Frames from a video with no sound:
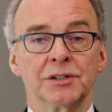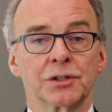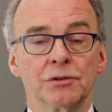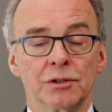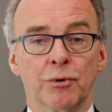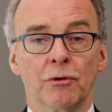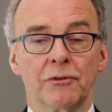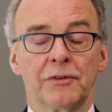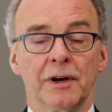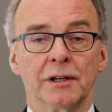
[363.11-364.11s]
to the
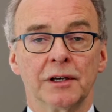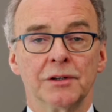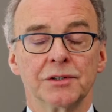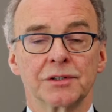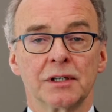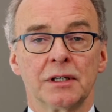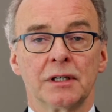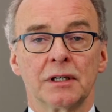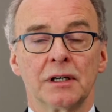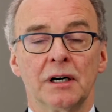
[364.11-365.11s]
portfolios,
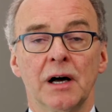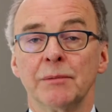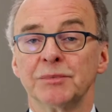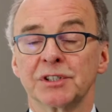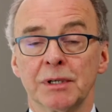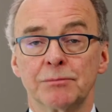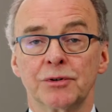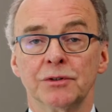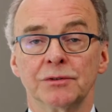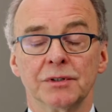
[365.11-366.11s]
and to be
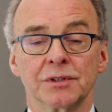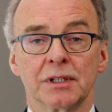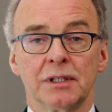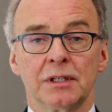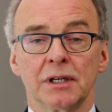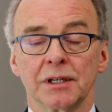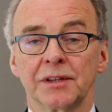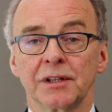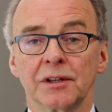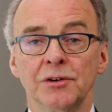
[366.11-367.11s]
prudent. And I
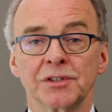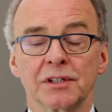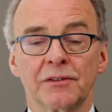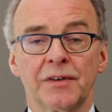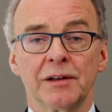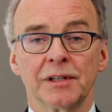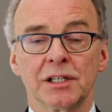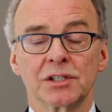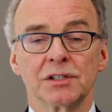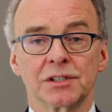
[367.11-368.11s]
think those are the
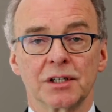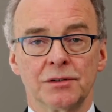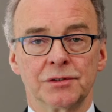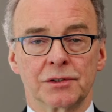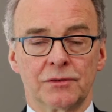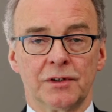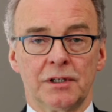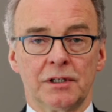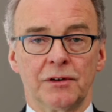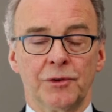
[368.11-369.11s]
foundation stones of
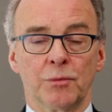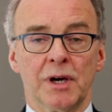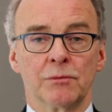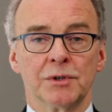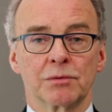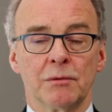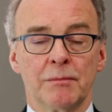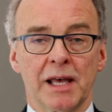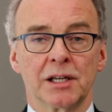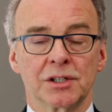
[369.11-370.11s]
the way in which we're
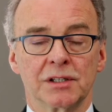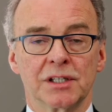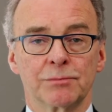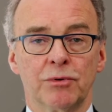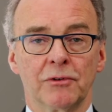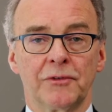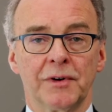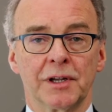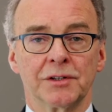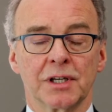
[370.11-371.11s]
managing these
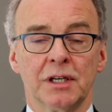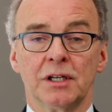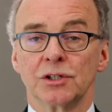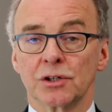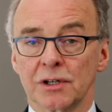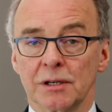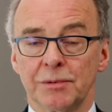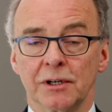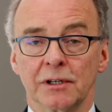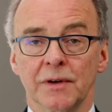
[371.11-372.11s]
portfolios during a
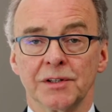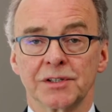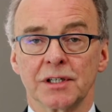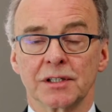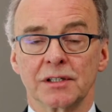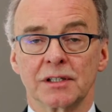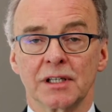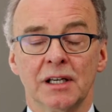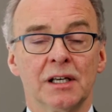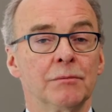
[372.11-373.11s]
period of
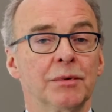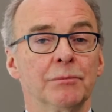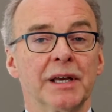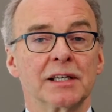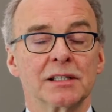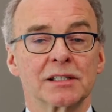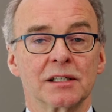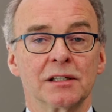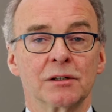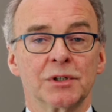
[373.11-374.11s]
uncertainty, but making
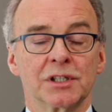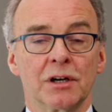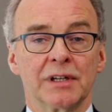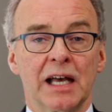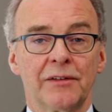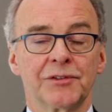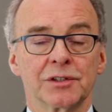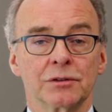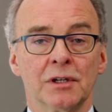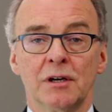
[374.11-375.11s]
certain that we don't have
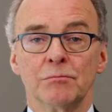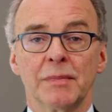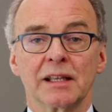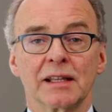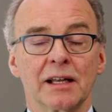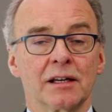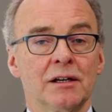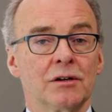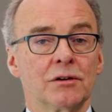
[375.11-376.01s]
to make that